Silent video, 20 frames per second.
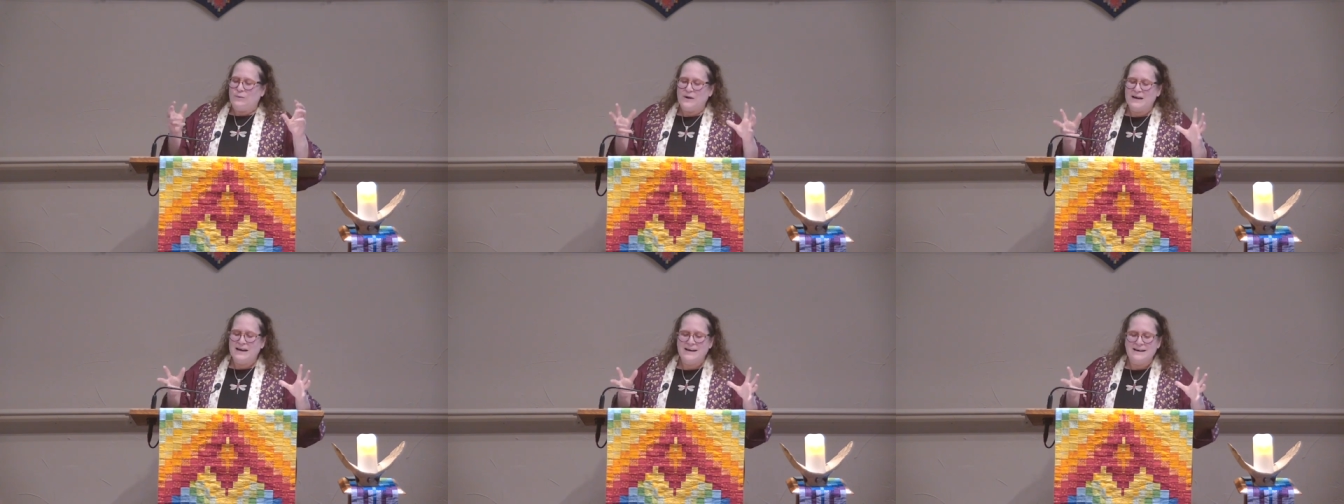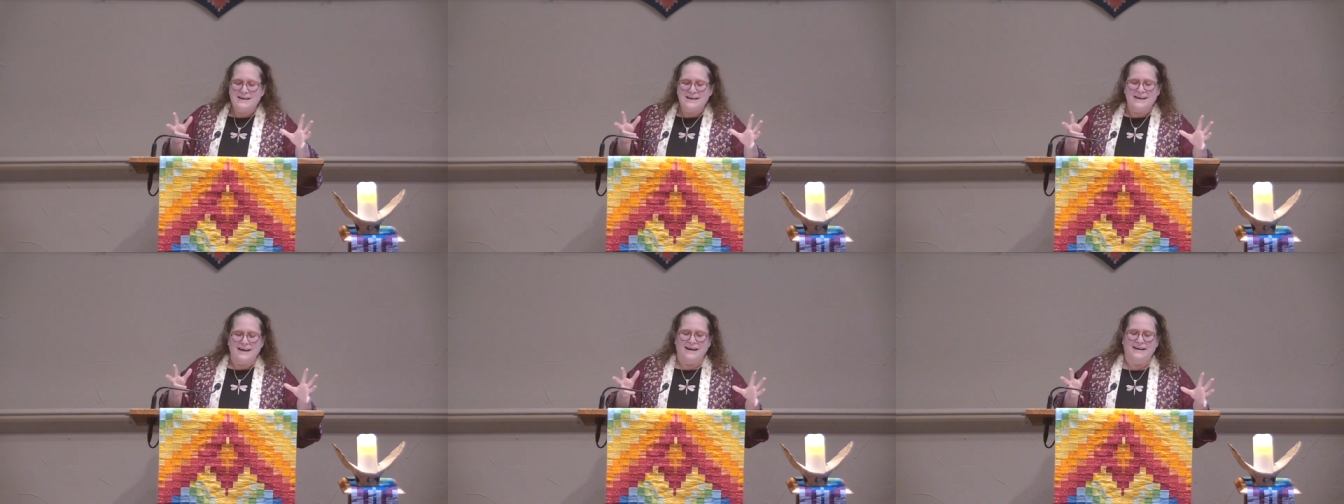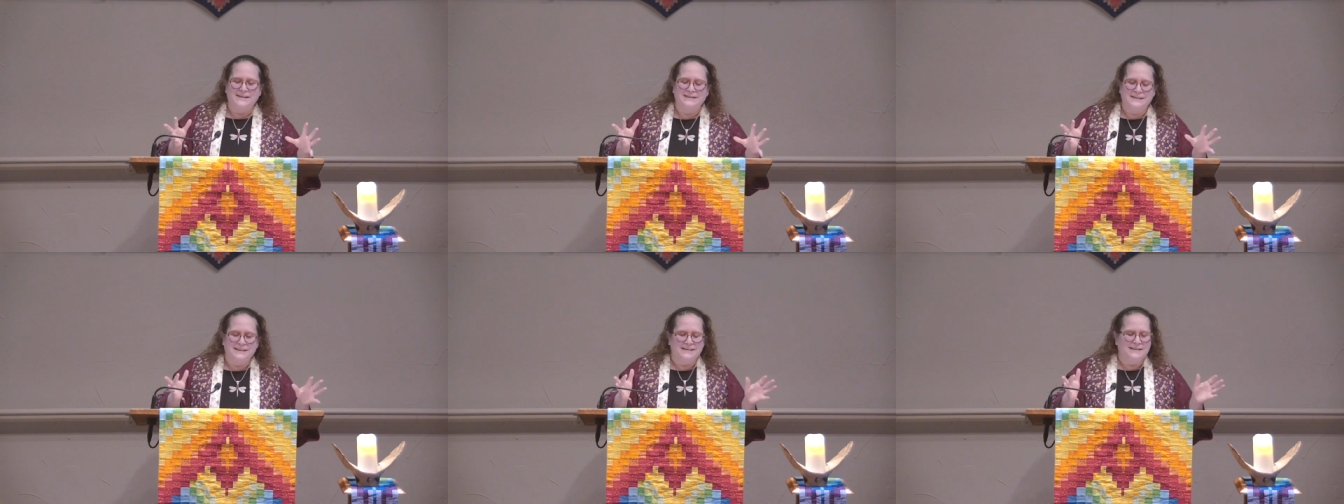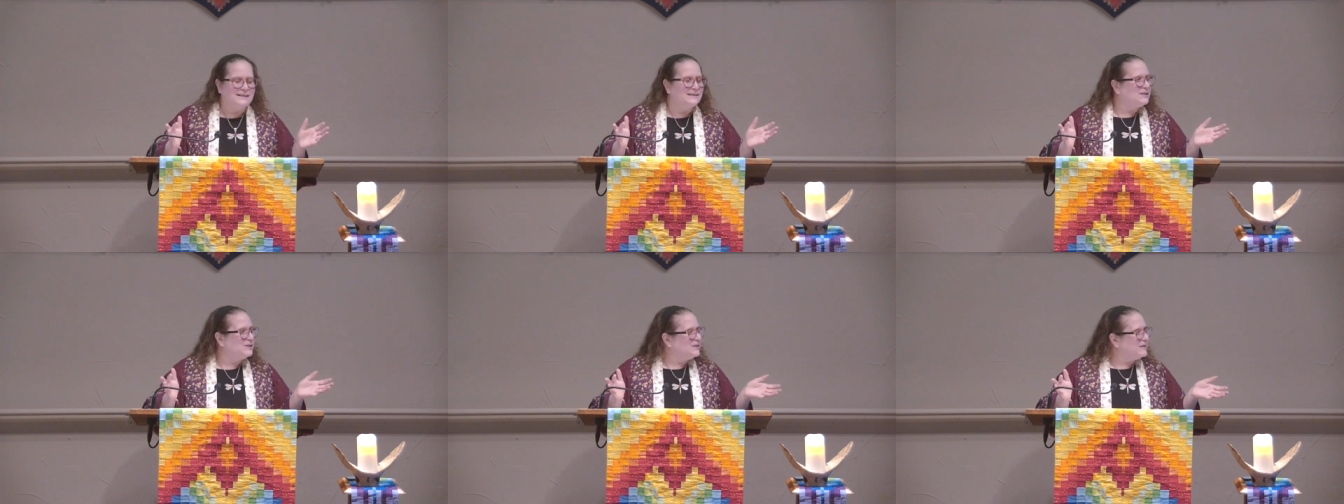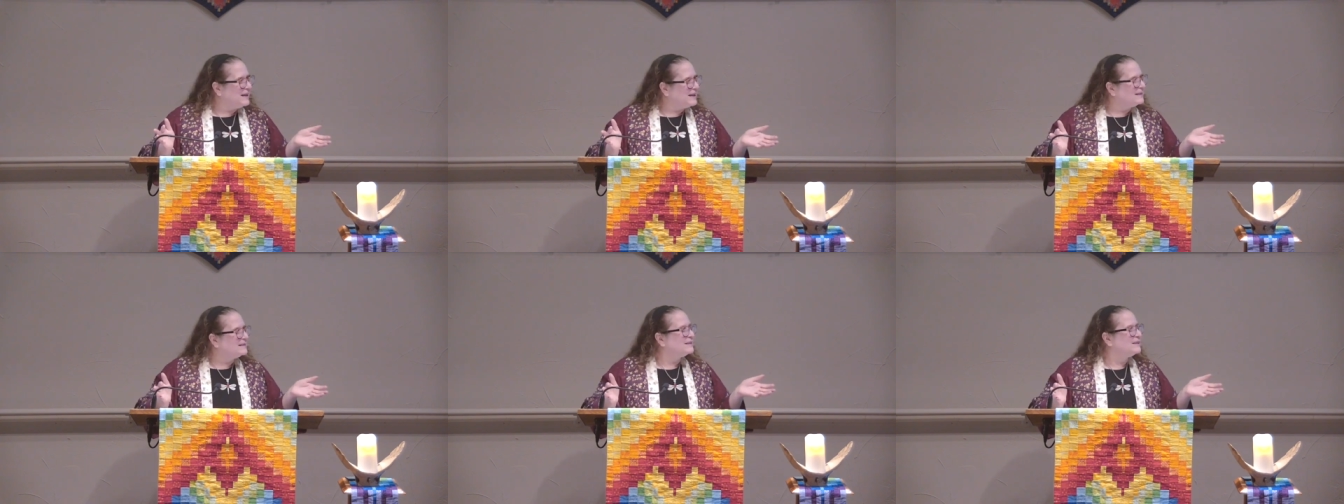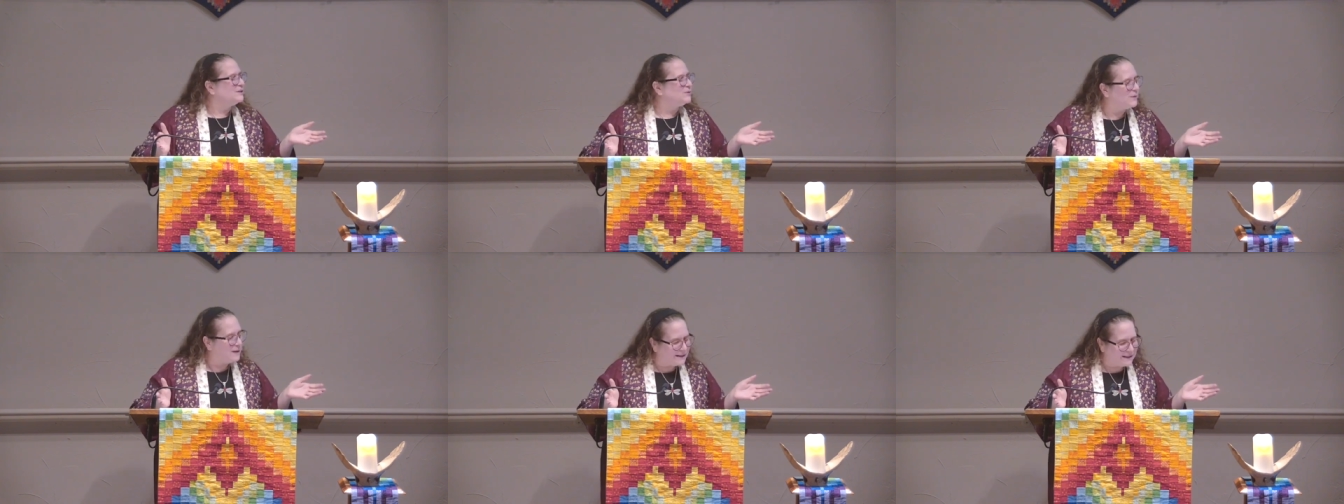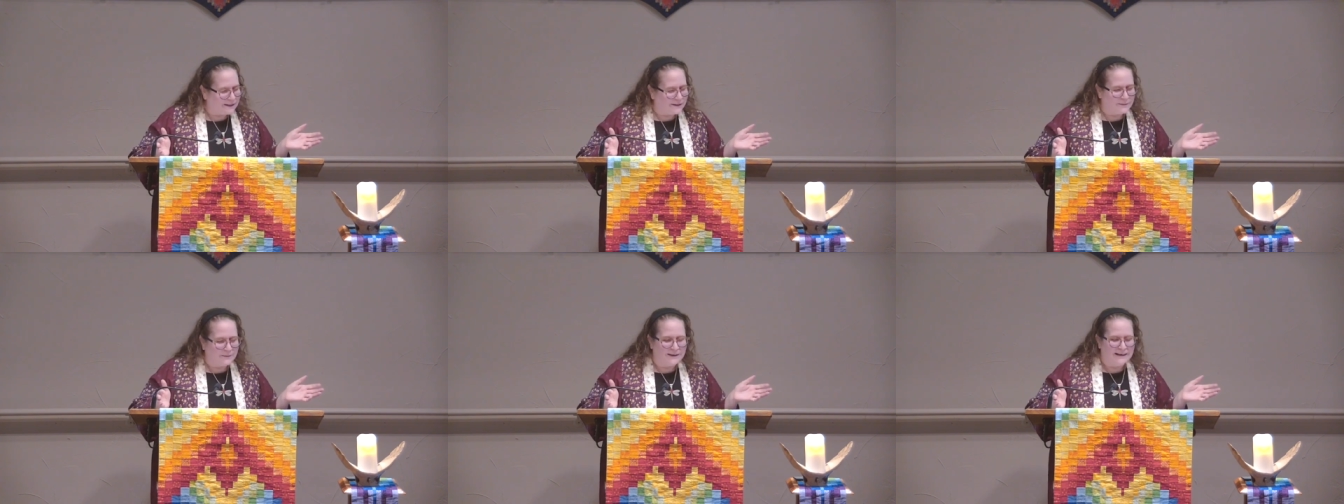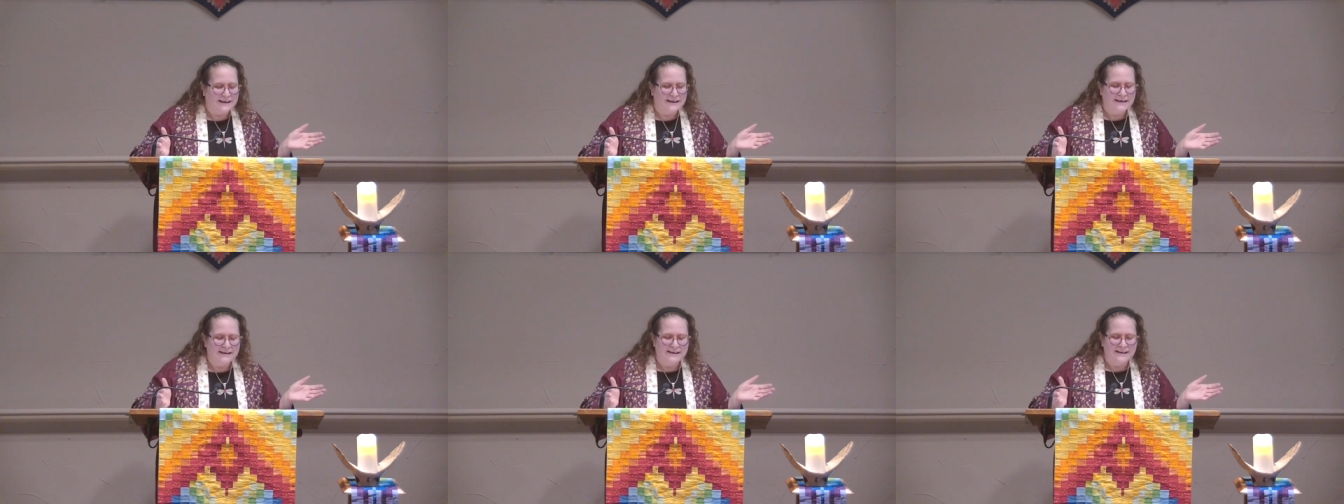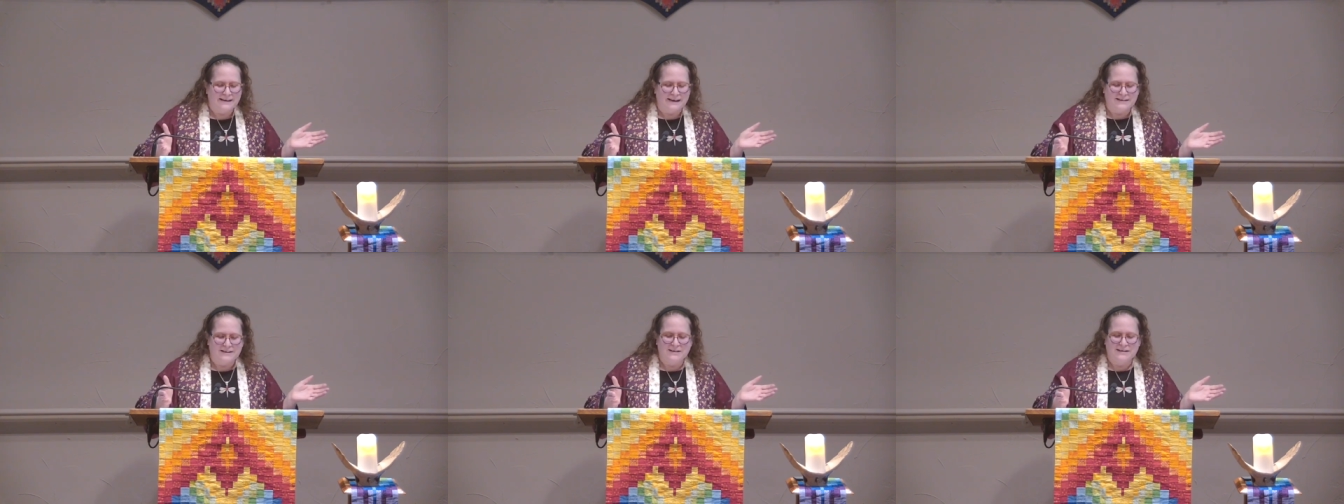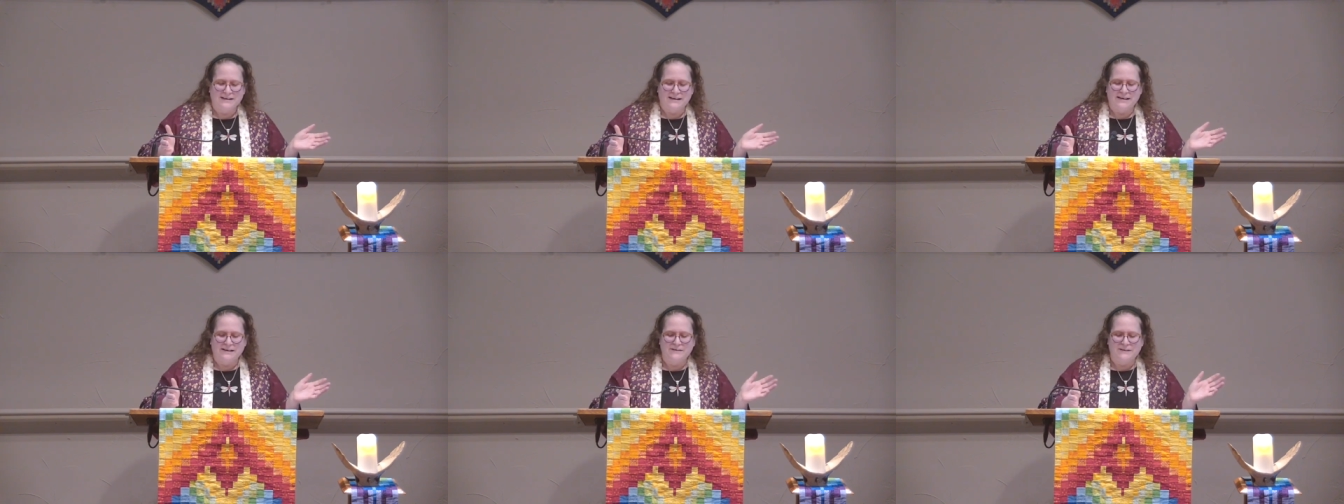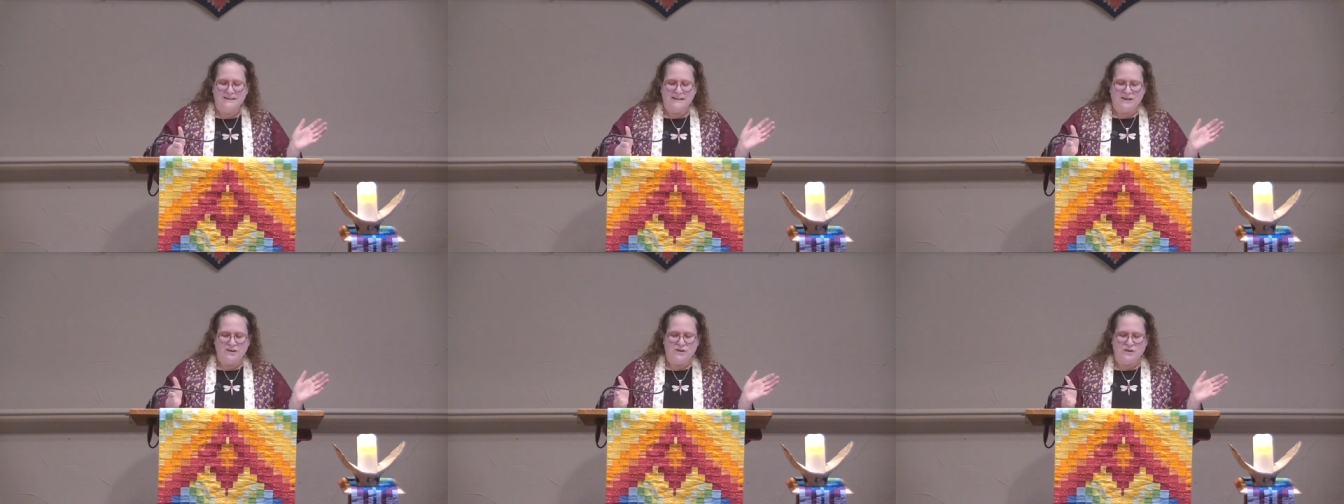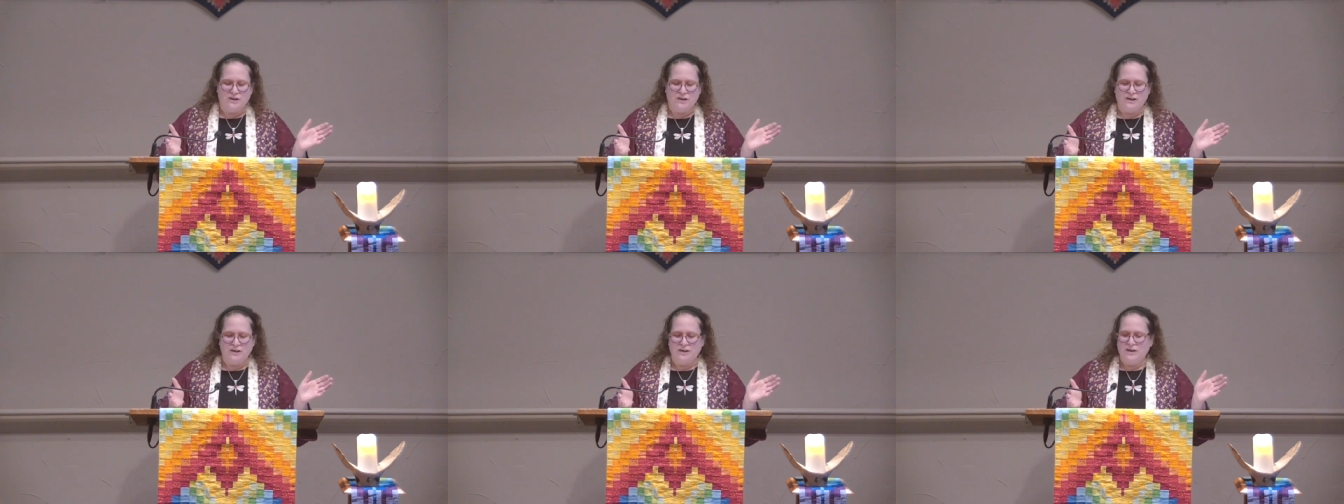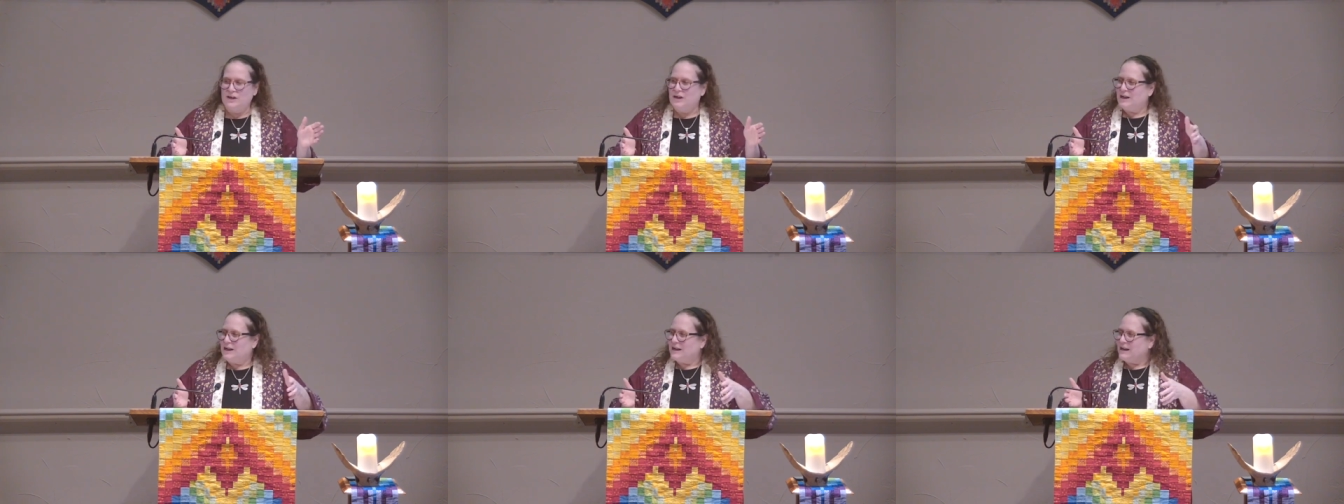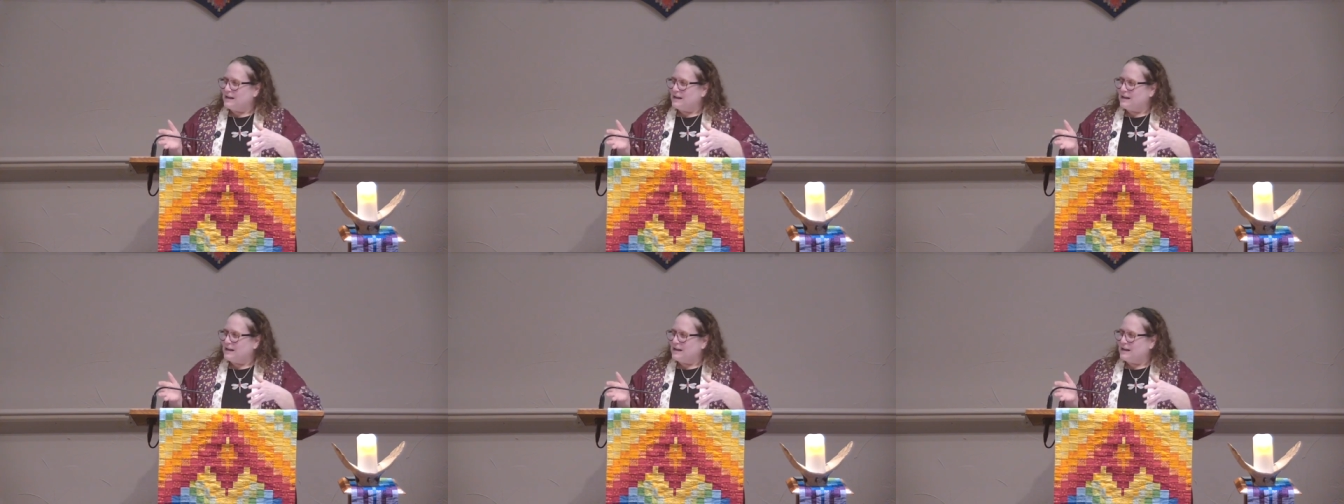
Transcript: we engaged in the 2023 legislative session,